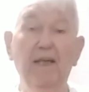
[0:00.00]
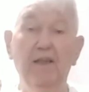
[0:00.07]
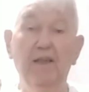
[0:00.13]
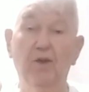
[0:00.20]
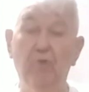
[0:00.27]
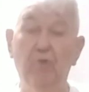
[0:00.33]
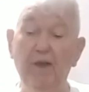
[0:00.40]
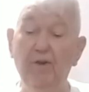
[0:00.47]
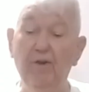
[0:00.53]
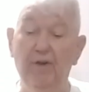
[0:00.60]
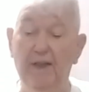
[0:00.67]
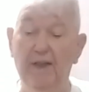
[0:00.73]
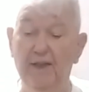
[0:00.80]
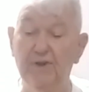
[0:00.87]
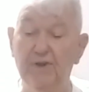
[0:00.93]
The greener
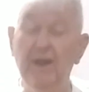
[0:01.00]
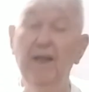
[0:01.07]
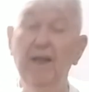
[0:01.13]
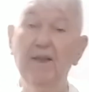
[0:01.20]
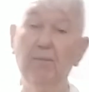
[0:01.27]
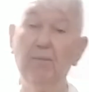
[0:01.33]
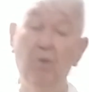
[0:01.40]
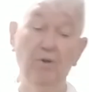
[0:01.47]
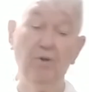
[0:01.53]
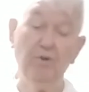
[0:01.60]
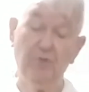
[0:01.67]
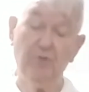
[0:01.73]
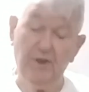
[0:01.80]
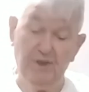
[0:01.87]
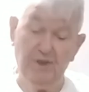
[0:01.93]
it is, the more
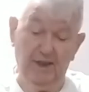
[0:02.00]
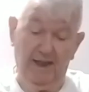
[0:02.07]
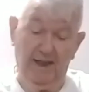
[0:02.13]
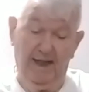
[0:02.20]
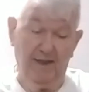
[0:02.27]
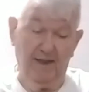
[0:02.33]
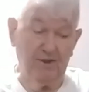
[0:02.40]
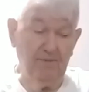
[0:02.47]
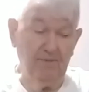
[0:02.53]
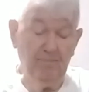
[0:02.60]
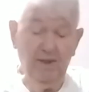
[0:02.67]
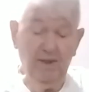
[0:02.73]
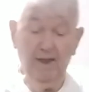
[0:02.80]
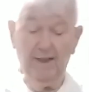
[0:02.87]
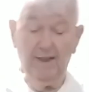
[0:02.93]
nutrition it has.
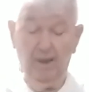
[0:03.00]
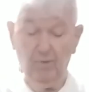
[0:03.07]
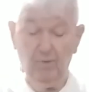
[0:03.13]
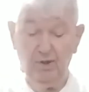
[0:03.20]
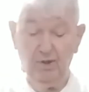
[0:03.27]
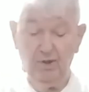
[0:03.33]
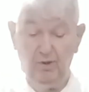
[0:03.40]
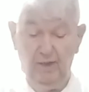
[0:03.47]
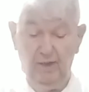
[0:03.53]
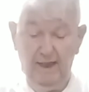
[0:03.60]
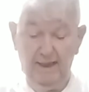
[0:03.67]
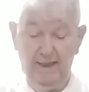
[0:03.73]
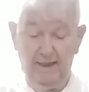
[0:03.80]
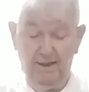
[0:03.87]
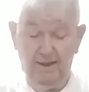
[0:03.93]
Now we're going to go
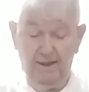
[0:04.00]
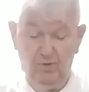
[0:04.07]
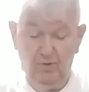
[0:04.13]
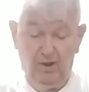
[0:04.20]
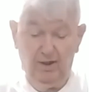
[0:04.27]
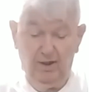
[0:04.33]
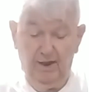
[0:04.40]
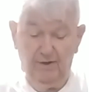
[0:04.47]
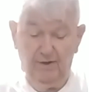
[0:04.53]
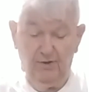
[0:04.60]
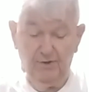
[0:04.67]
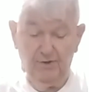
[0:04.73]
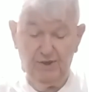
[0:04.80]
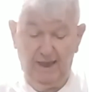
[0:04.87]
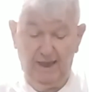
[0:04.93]
ahead and do our
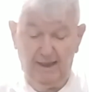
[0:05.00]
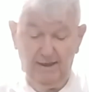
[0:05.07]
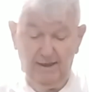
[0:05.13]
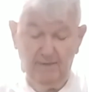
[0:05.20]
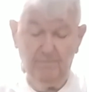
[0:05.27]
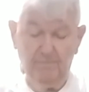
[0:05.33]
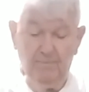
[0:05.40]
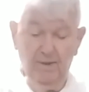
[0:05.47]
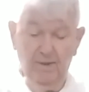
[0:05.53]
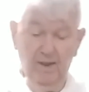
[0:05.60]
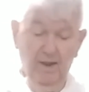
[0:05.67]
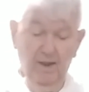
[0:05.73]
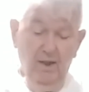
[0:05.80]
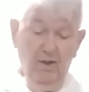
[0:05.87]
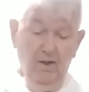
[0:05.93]
other shallot.
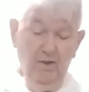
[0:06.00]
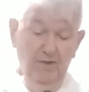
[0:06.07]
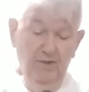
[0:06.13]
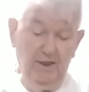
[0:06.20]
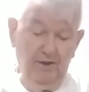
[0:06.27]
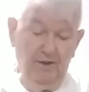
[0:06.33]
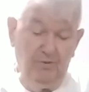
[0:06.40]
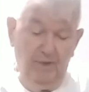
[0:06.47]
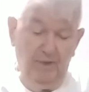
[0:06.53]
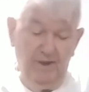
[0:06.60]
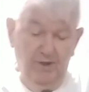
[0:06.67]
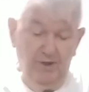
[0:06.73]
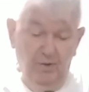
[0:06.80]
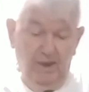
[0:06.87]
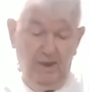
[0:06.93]
Did the
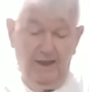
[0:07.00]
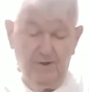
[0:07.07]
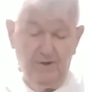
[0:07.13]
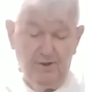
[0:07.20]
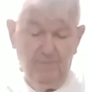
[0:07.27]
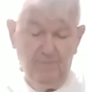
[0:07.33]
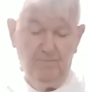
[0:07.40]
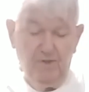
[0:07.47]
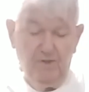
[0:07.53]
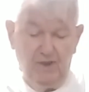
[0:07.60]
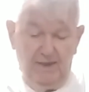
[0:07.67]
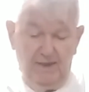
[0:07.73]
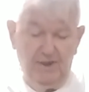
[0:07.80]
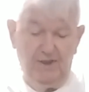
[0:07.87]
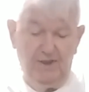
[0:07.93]
2 cuts,
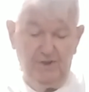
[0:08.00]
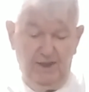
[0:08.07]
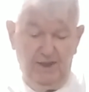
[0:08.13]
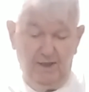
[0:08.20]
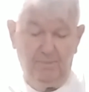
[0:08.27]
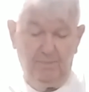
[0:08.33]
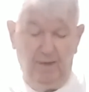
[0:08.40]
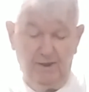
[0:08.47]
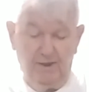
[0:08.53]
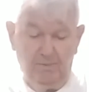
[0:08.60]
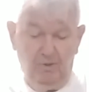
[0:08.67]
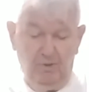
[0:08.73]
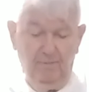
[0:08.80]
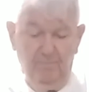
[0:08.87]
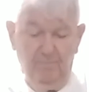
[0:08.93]
slice it as thin as
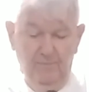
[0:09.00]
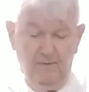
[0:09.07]
possible.